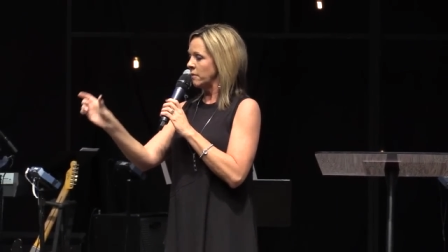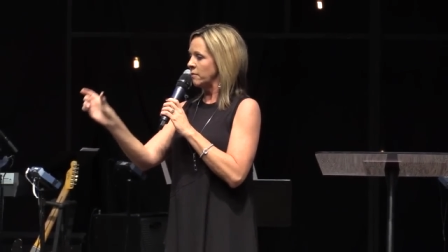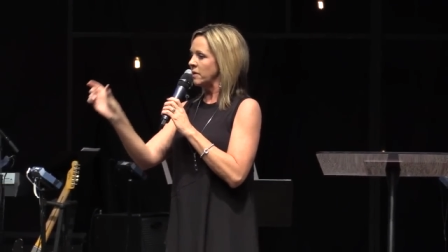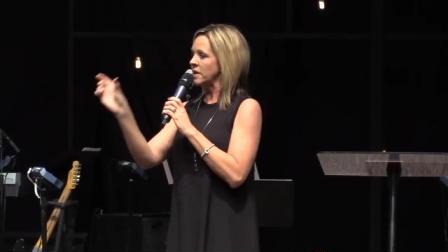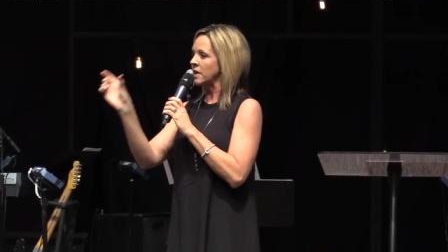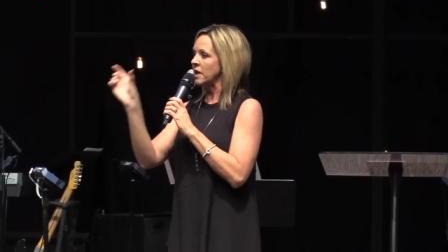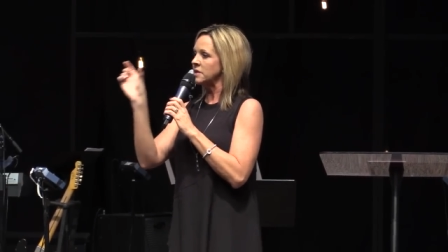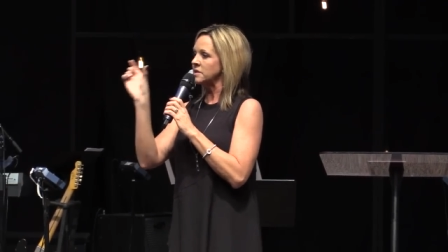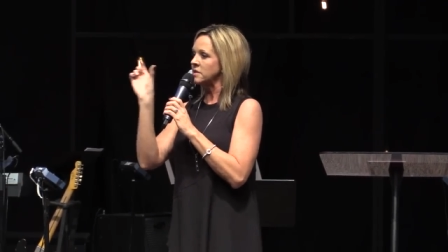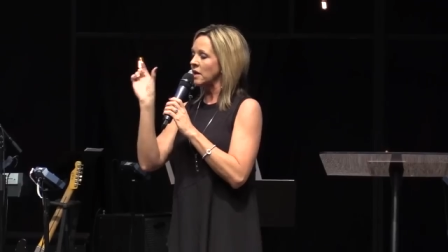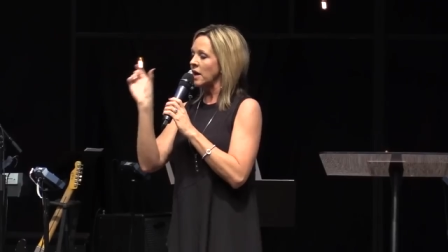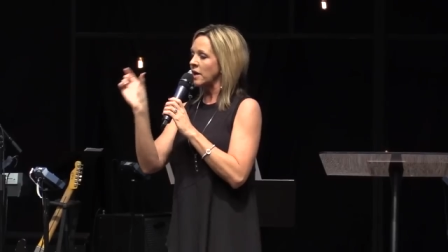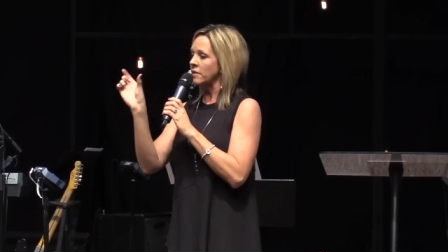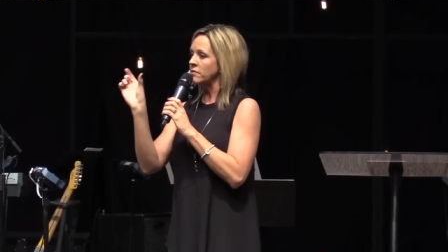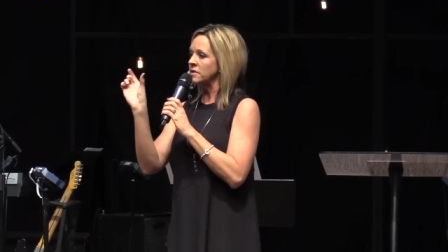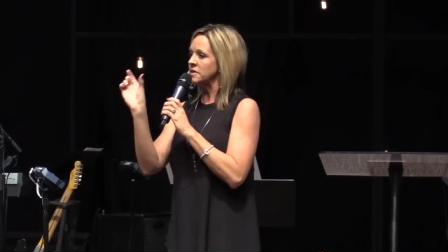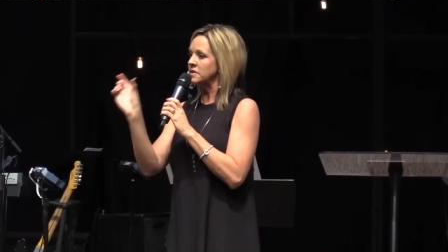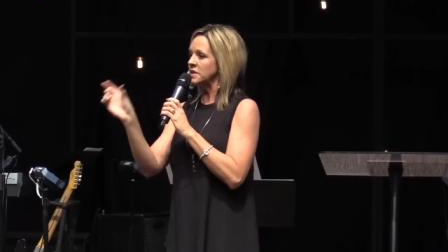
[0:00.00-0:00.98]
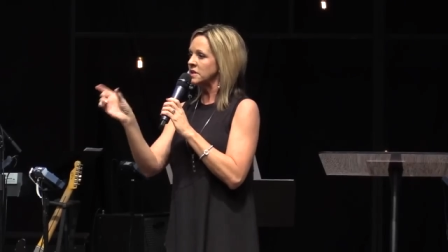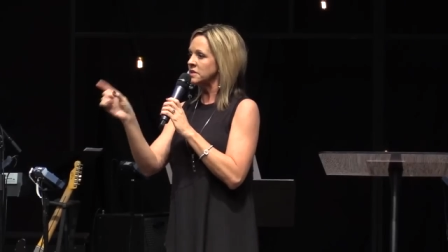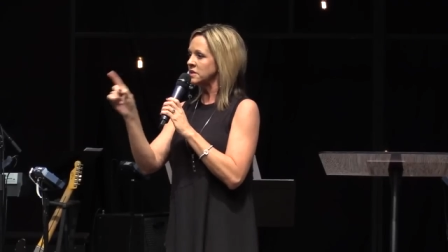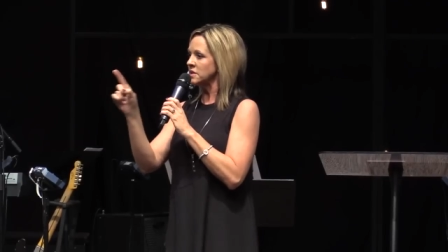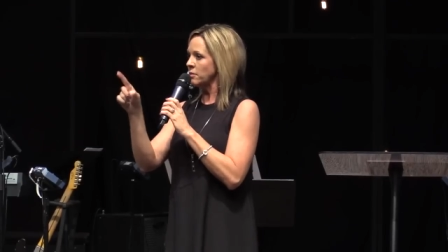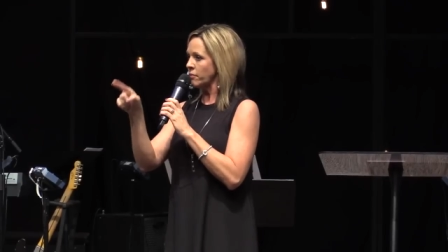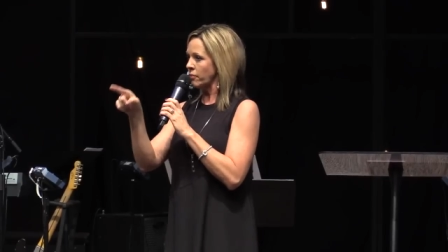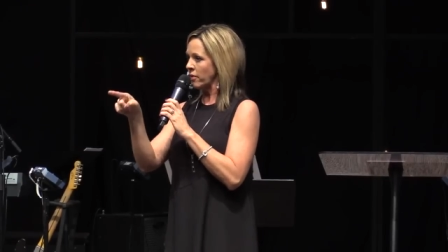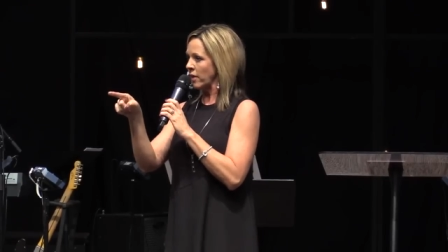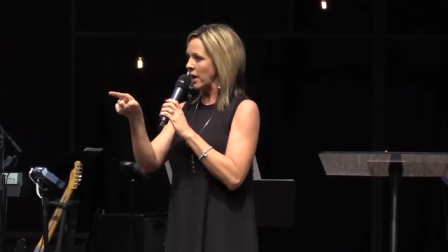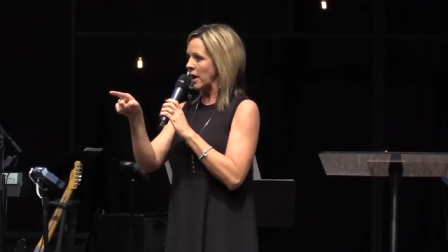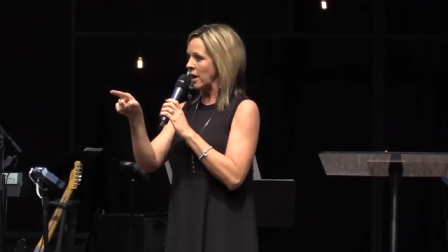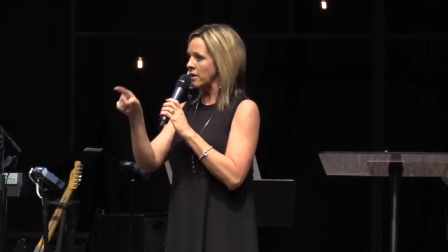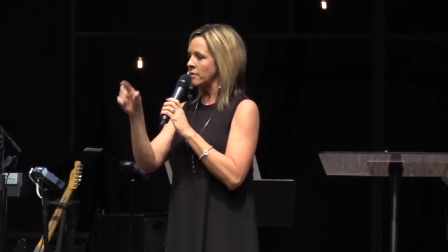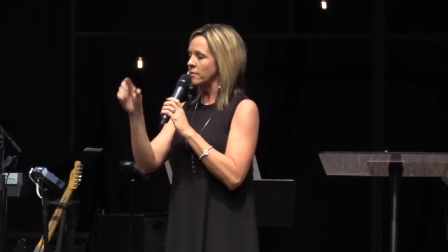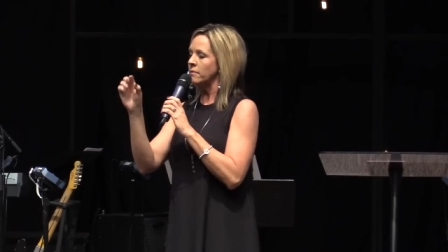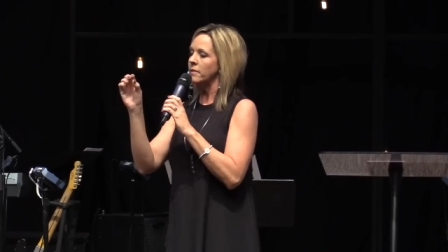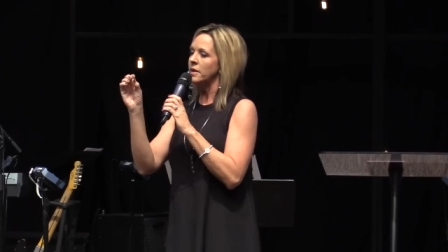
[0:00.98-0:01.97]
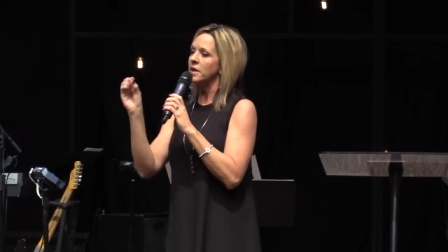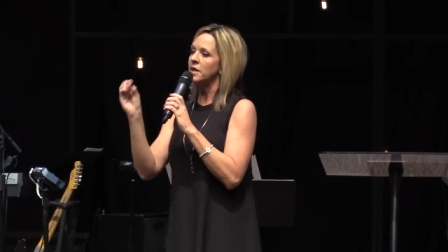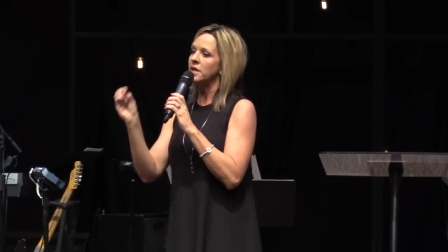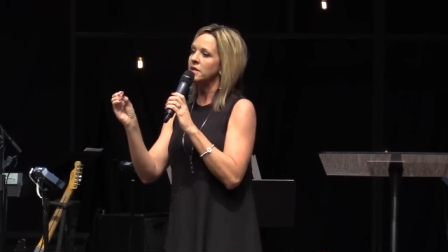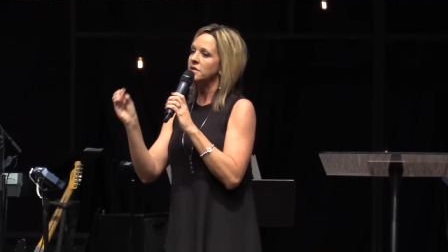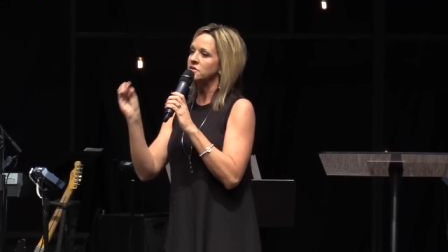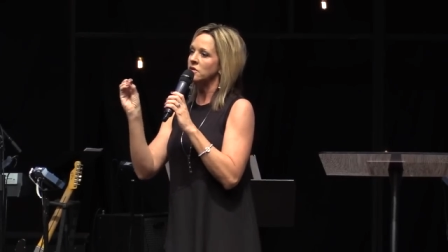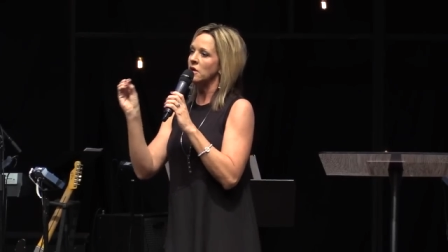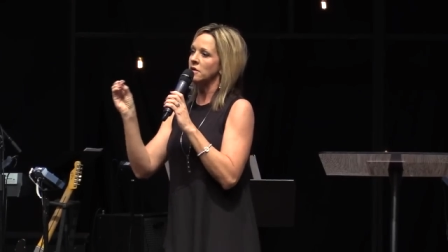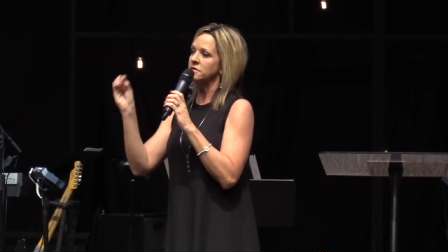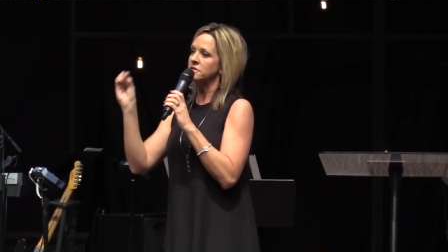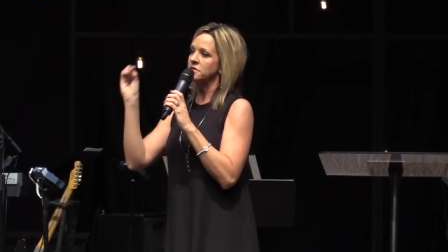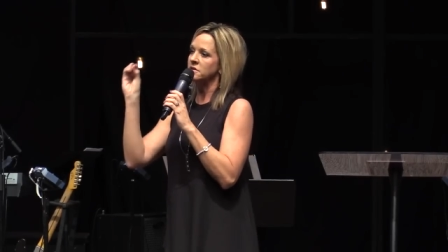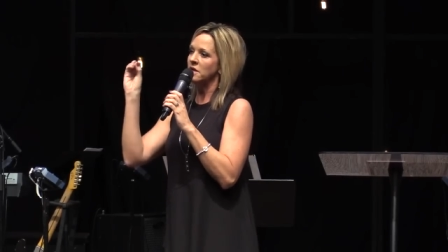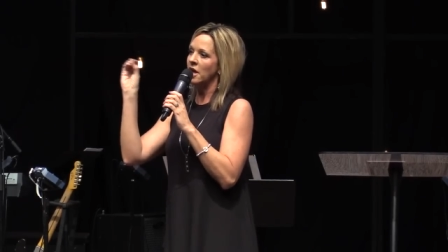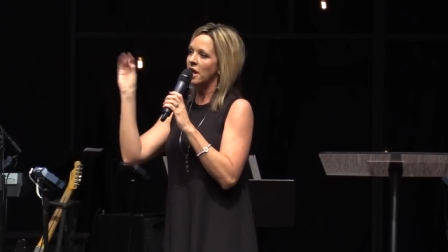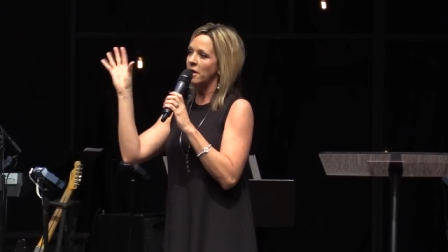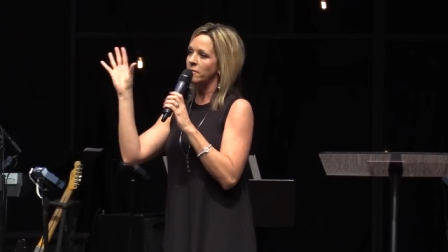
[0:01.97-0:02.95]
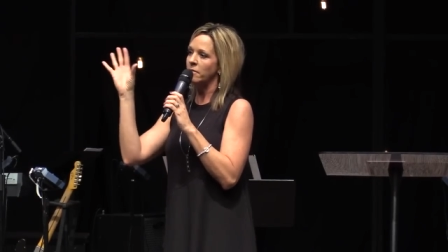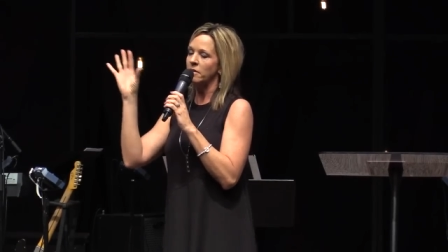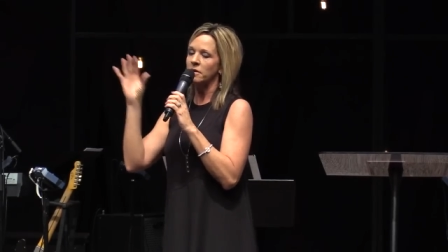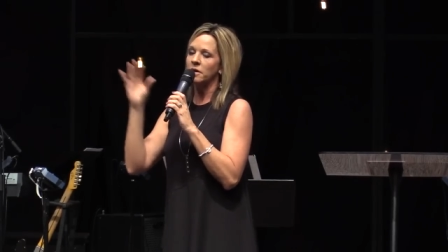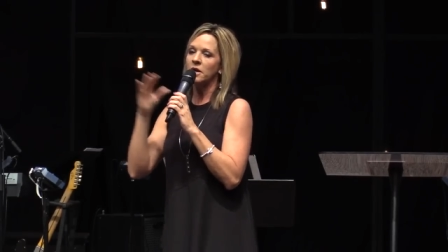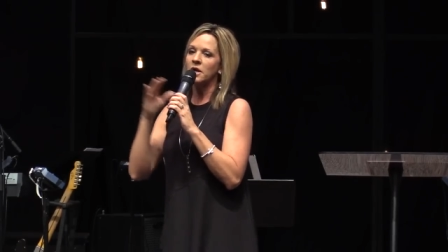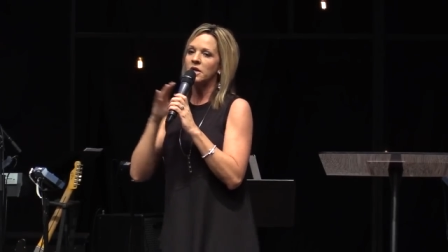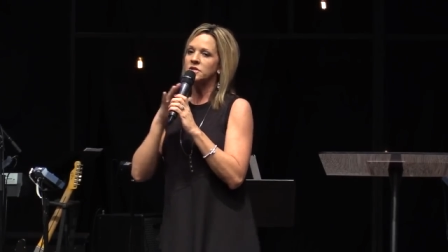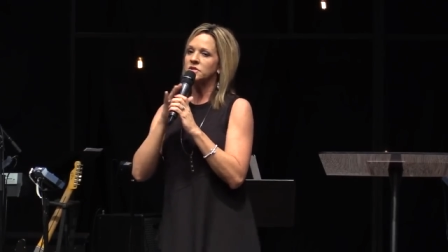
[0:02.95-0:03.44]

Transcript: Because God resists the proud, but he exalts the humble.